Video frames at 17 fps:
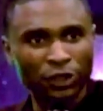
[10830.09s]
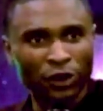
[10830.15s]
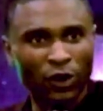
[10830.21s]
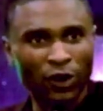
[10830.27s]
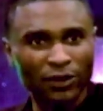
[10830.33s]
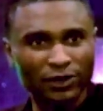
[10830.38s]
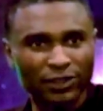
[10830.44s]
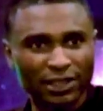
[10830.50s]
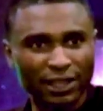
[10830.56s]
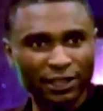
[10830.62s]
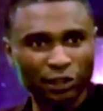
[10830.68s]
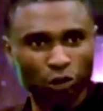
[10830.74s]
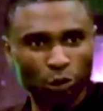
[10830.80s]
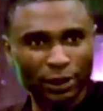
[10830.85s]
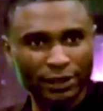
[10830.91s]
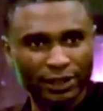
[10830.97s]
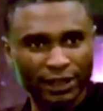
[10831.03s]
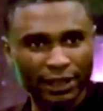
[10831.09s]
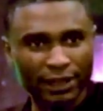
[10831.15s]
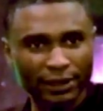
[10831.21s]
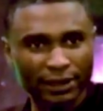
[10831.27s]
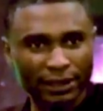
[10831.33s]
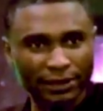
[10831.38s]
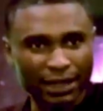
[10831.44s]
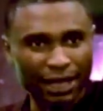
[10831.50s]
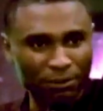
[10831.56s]
God said in 28
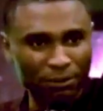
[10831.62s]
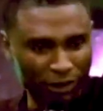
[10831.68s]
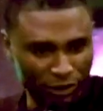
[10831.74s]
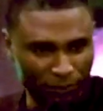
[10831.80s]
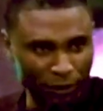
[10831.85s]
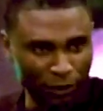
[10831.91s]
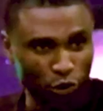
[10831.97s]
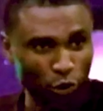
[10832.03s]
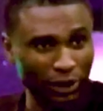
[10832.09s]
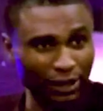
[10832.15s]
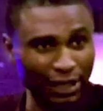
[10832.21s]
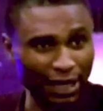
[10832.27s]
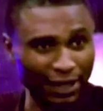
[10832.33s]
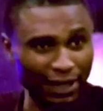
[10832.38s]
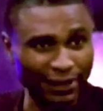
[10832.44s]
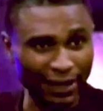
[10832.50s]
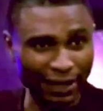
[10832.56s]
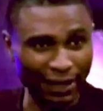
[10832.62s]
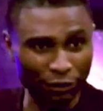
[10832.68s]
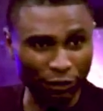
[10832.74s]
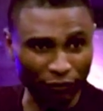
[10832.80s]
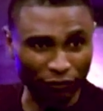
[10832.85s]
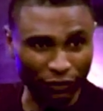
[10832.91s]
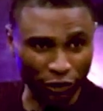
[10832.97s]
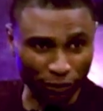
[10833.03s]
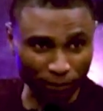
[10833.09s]
days, that means between now and the end
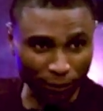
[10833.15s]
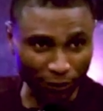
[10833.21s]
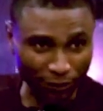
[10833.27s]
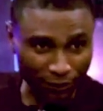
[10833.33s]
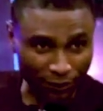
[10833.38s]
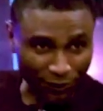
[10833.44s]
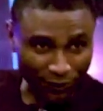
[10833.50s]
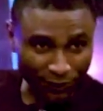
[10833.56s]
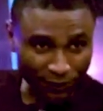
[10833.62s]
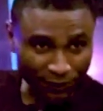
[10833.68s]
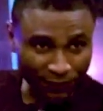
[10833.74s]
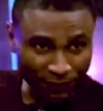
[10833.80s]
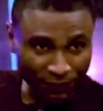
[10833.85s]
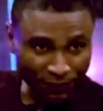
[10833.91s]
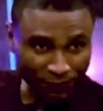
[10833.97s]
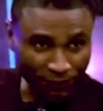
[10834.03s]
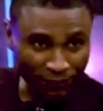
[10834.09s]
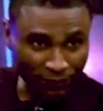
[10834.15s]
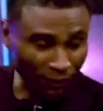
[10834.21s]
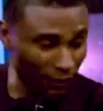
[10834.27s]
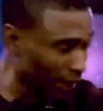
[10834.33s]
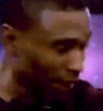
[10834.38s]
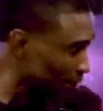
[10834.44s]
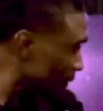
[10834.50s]
of this month. Right?